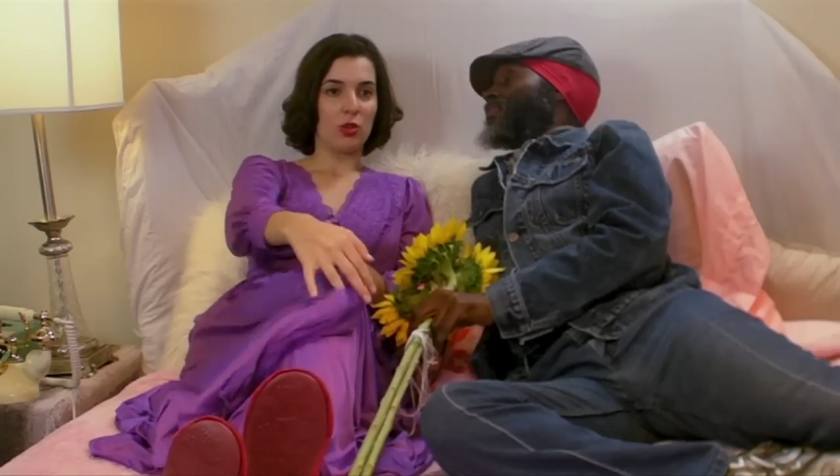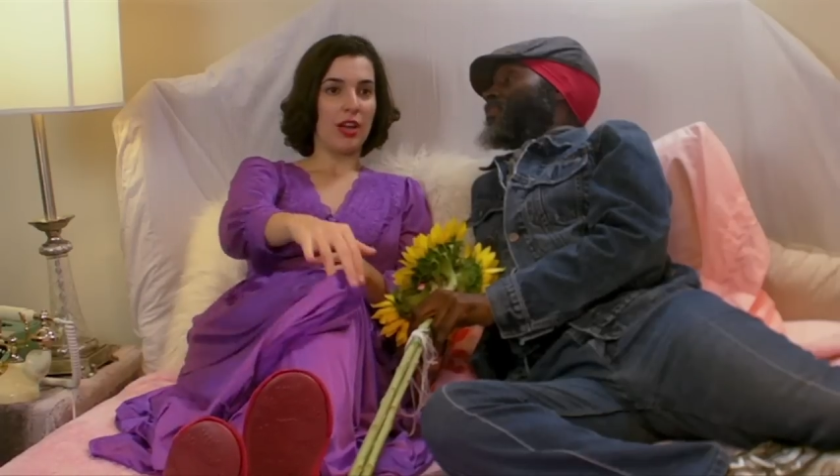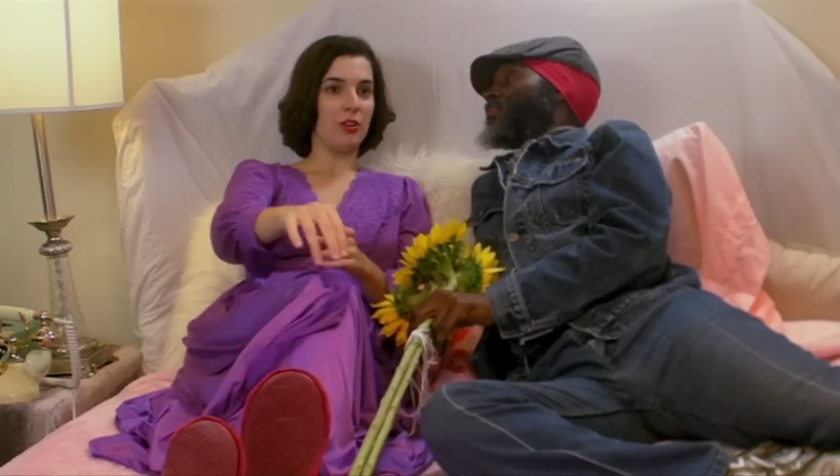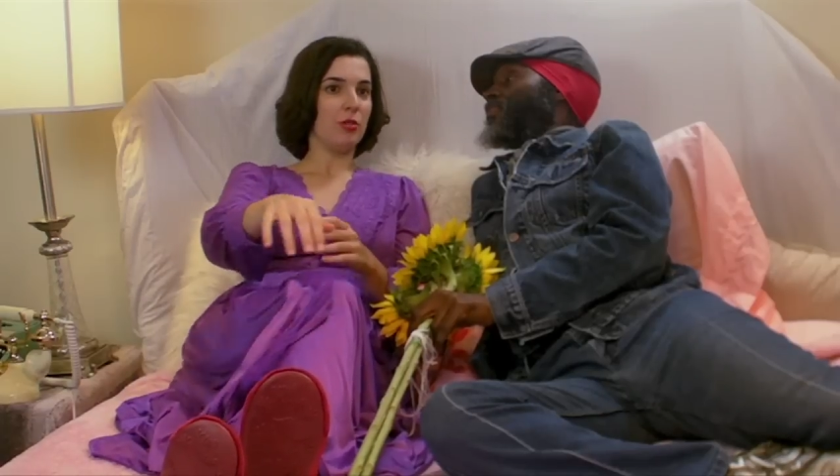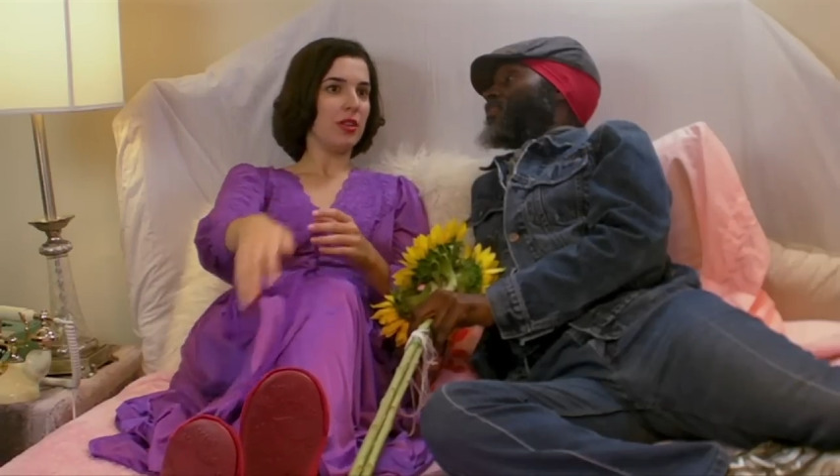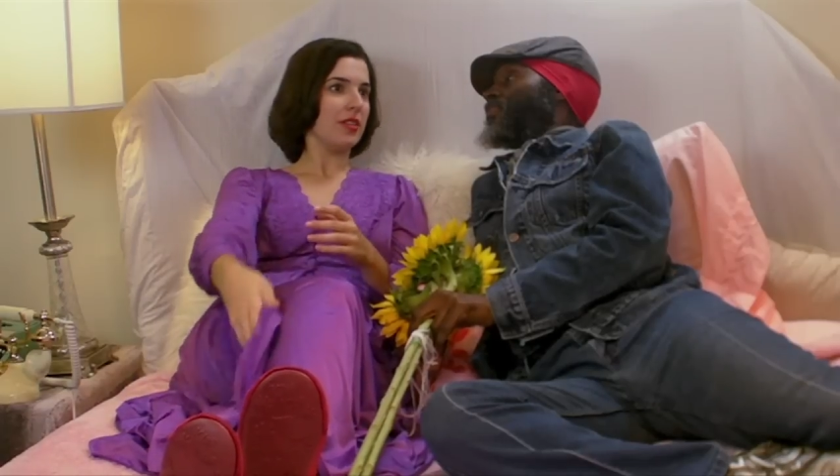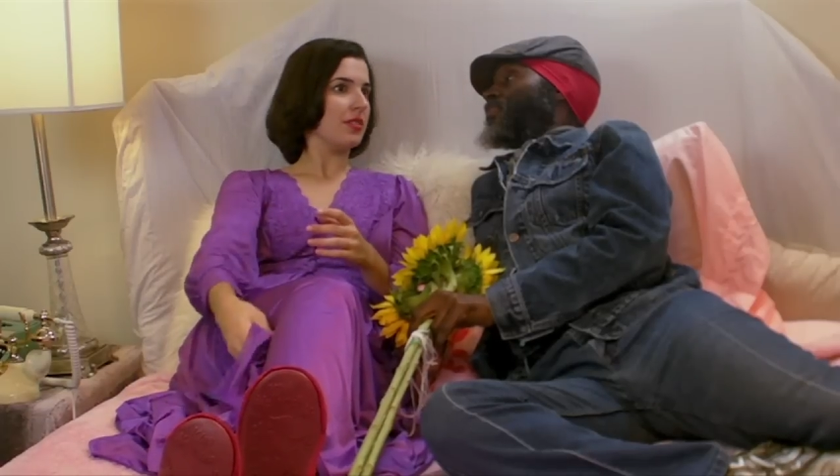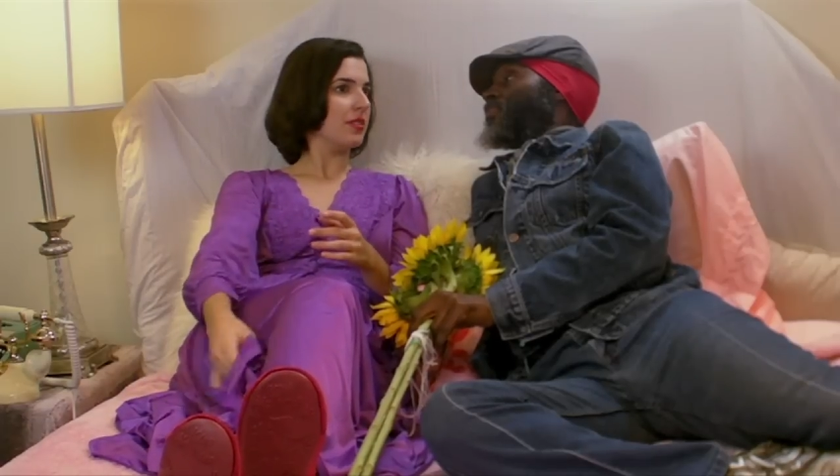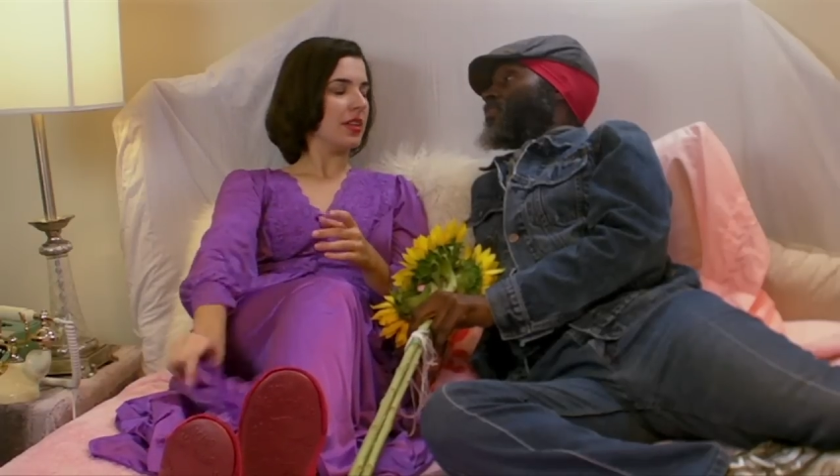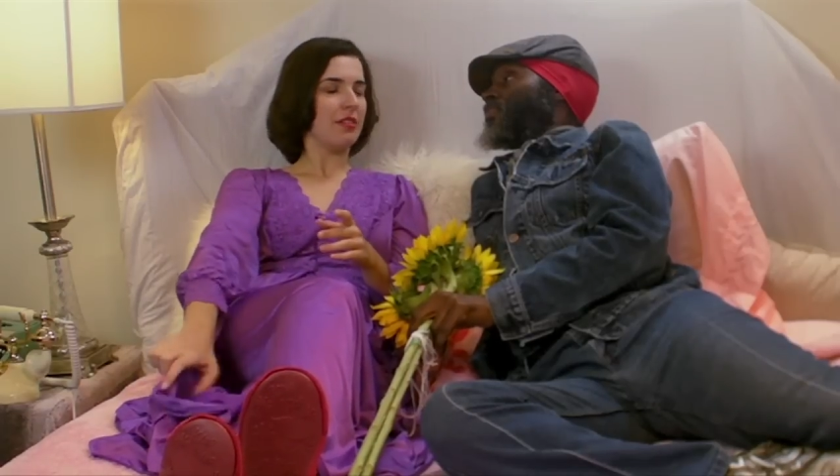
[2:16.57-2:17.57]
I know you like
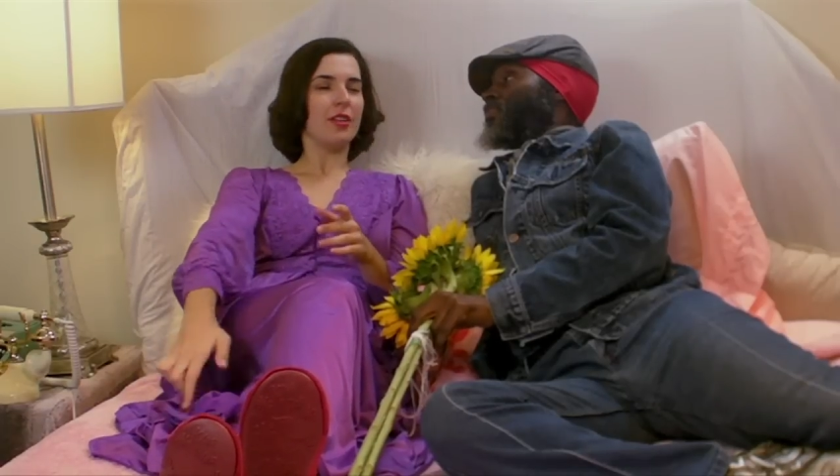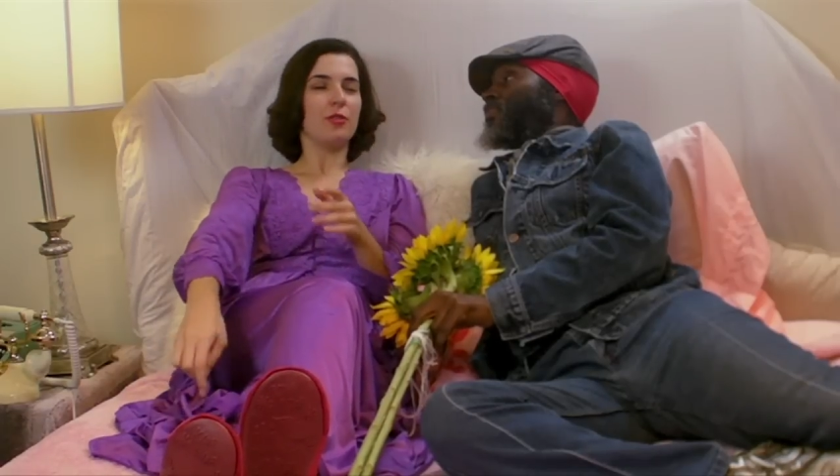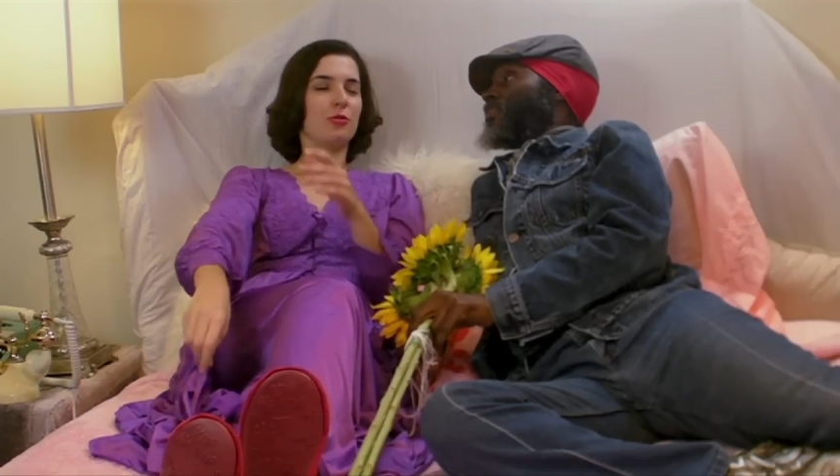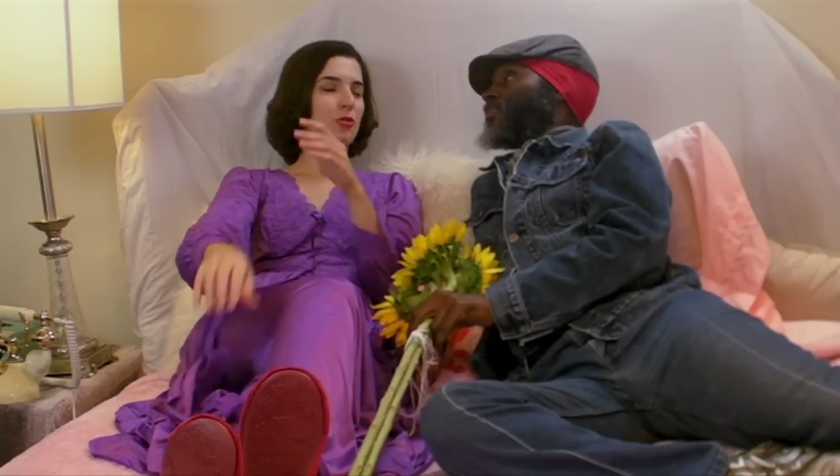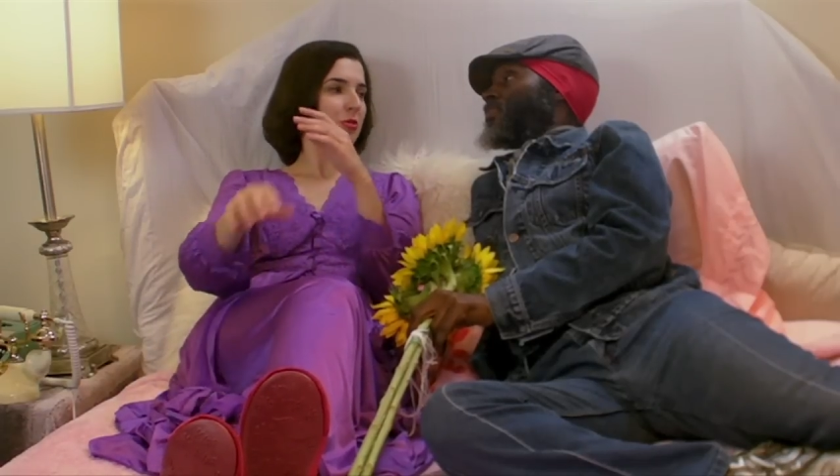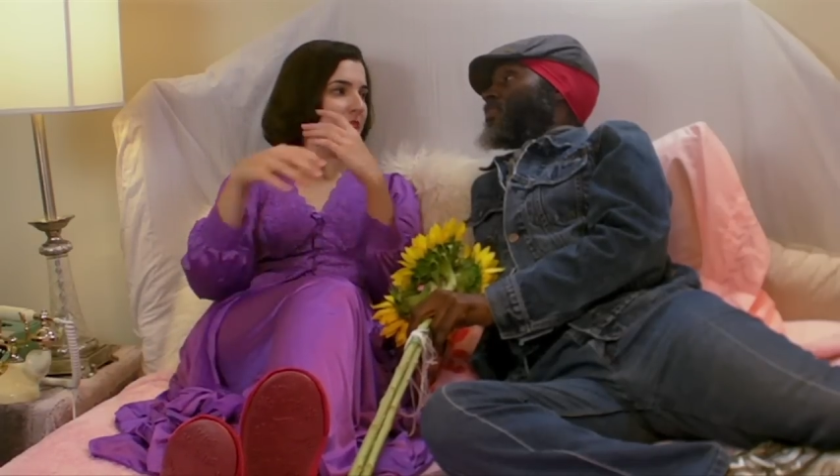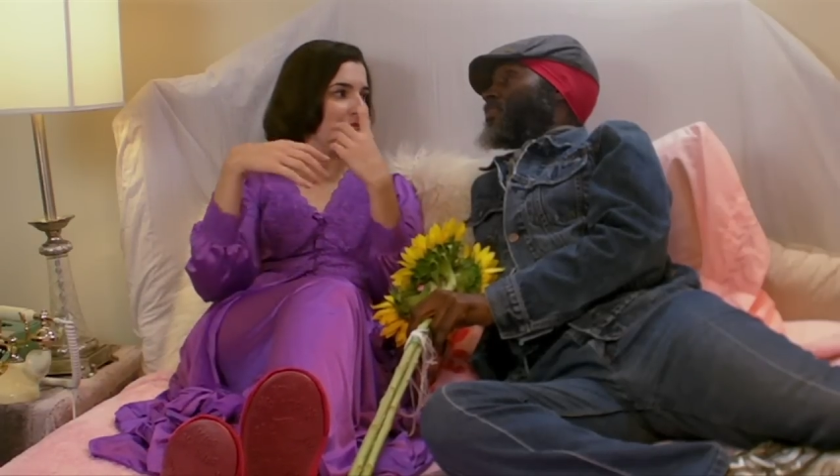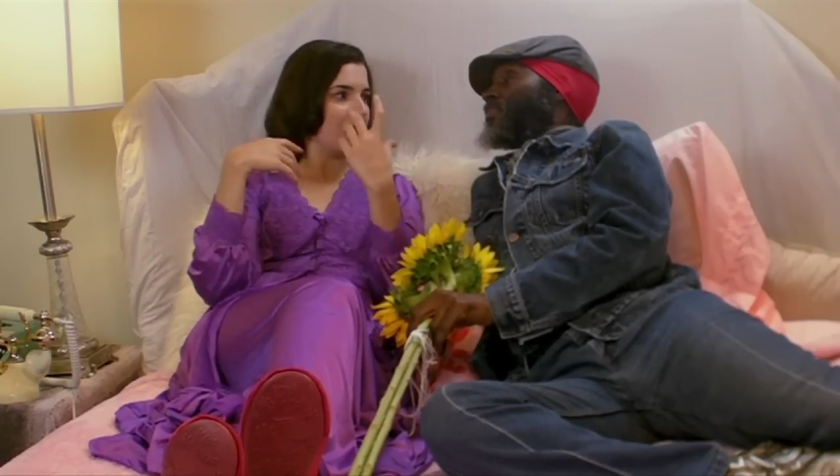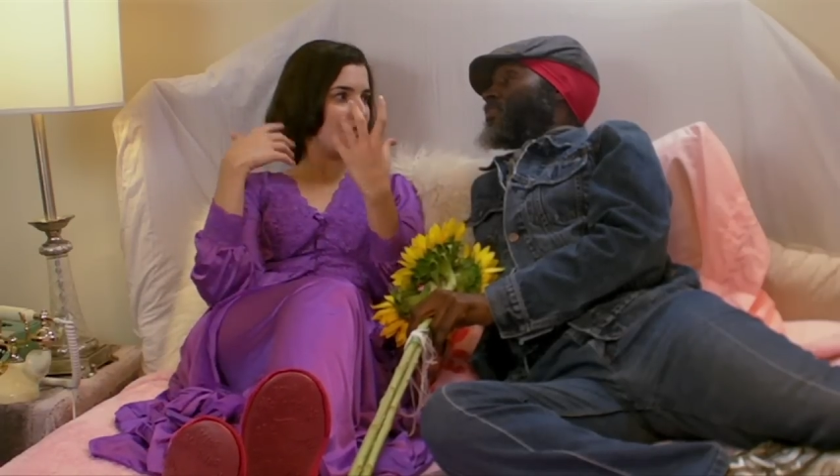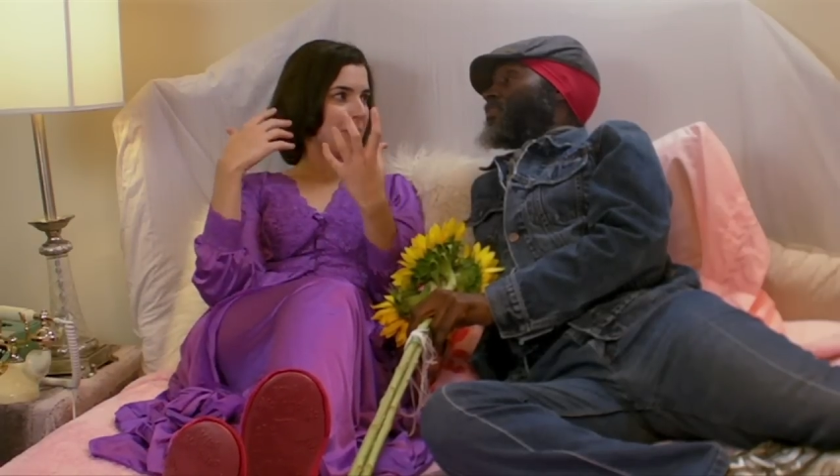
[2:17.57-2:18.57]
scenarios. You like
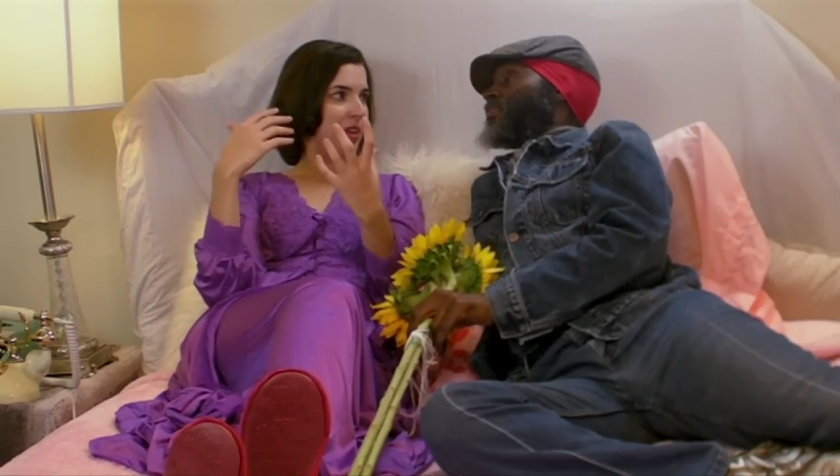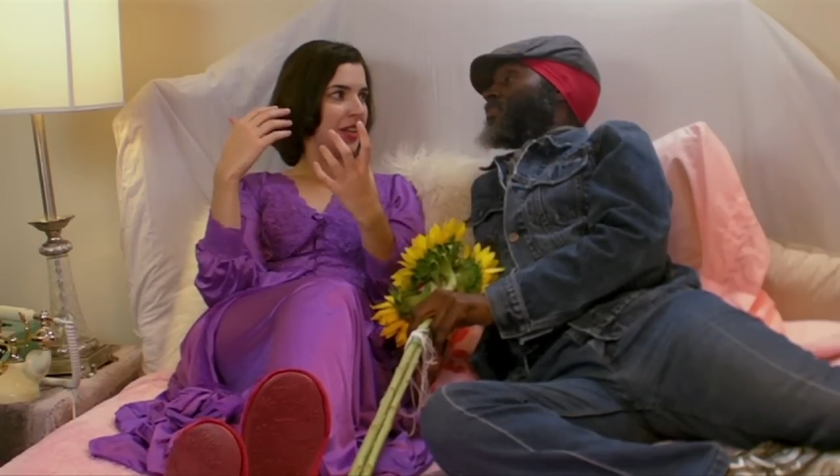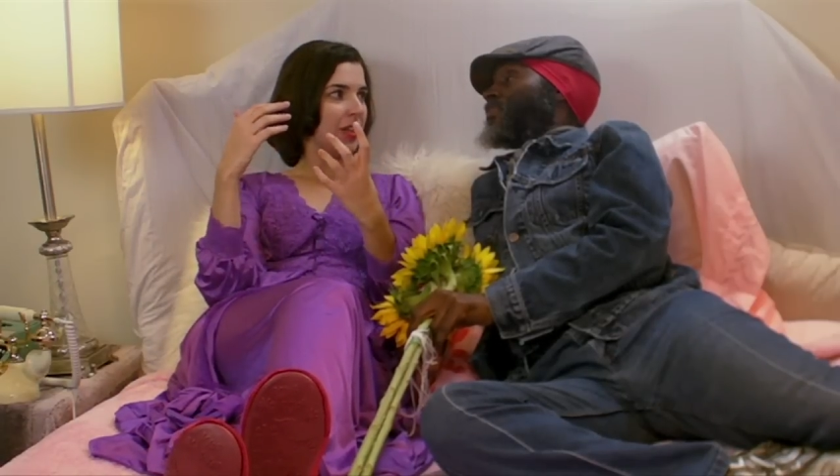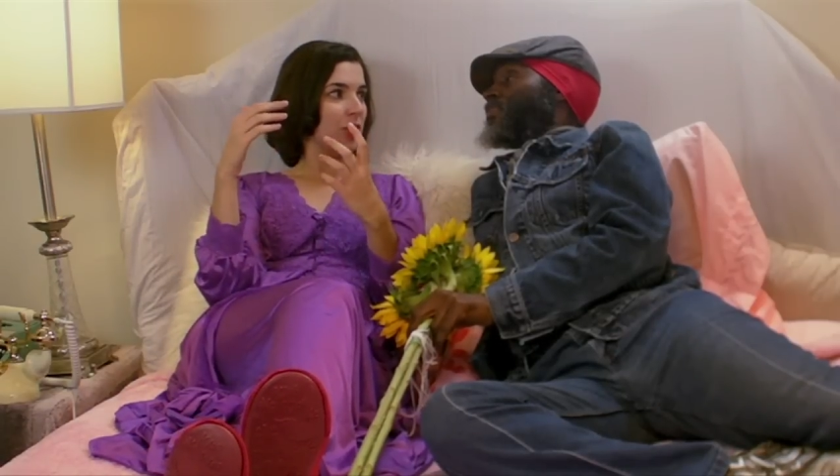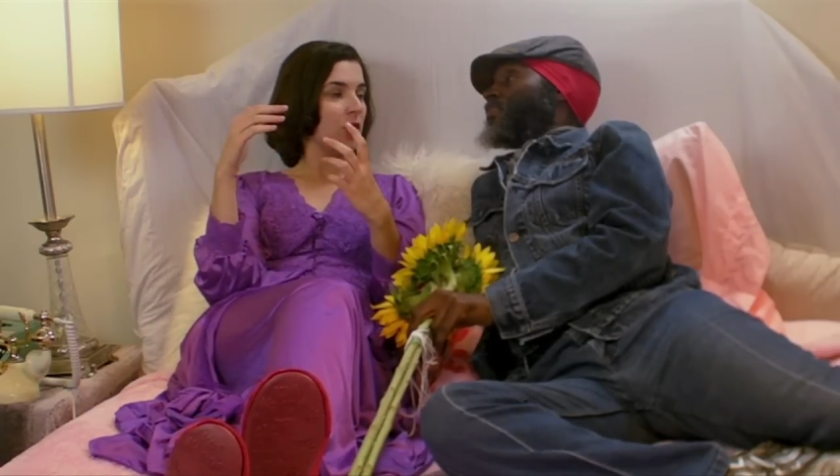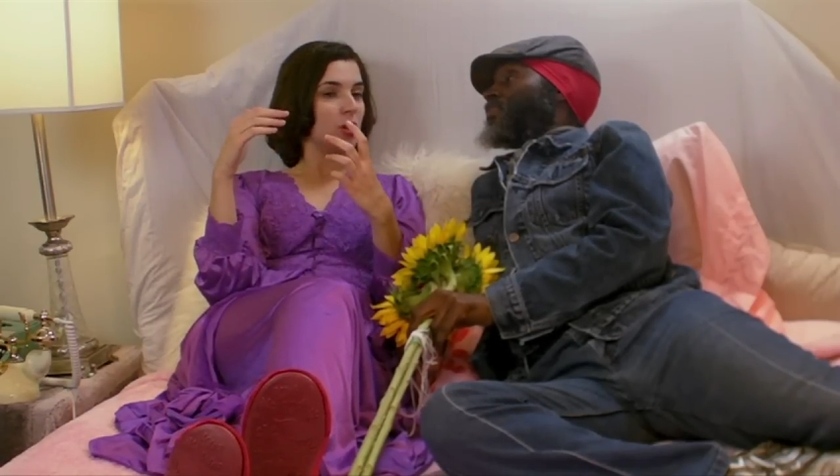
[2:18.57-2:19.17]
creating...